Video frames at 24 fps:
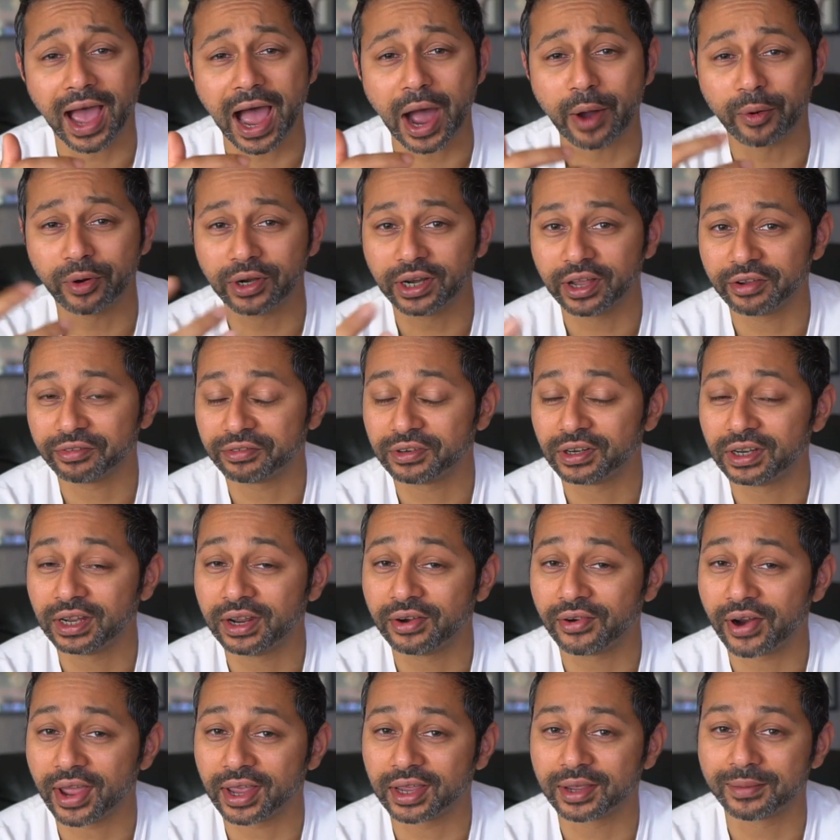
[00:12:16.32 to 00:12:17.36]
I would definitely
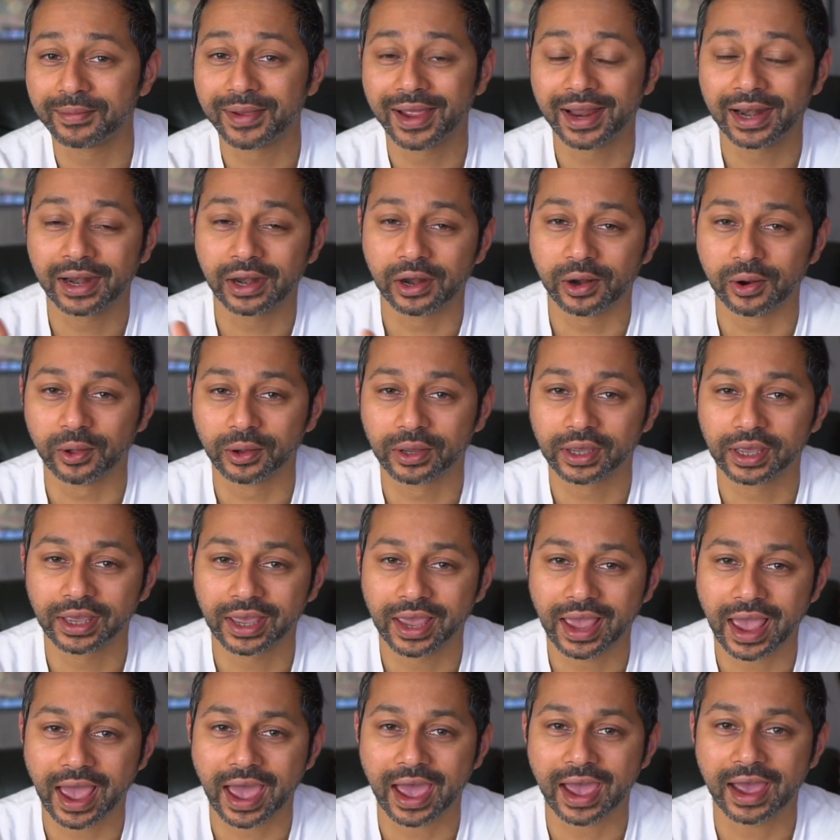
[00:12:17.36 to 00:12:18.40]
recommend
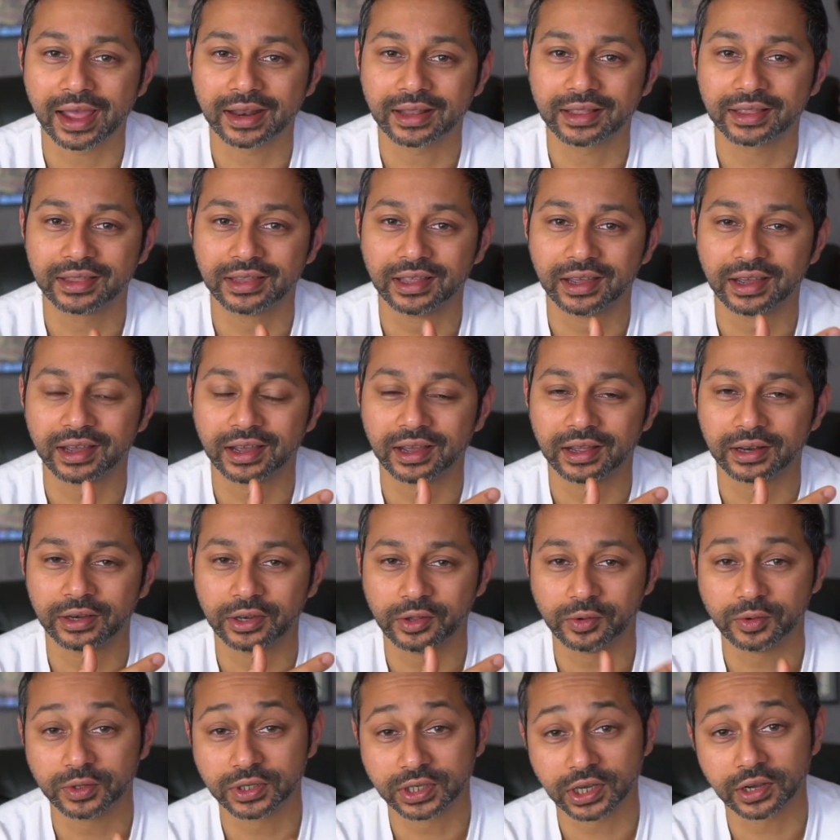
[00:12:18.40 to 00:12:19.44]
looking at the
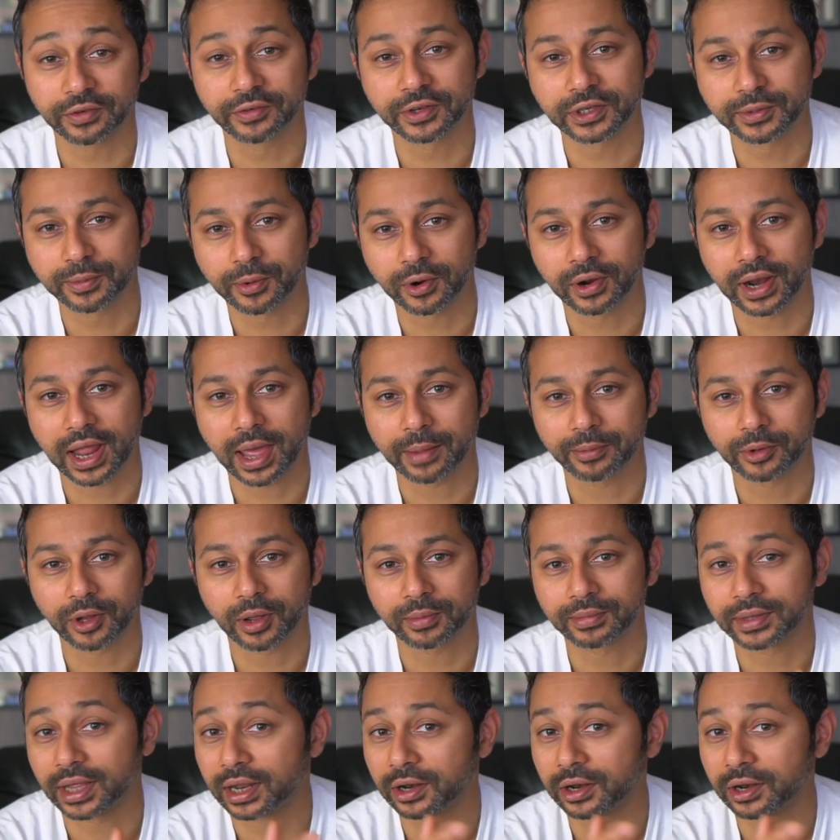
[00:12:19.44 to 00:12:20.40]
new Surface Pro laptop.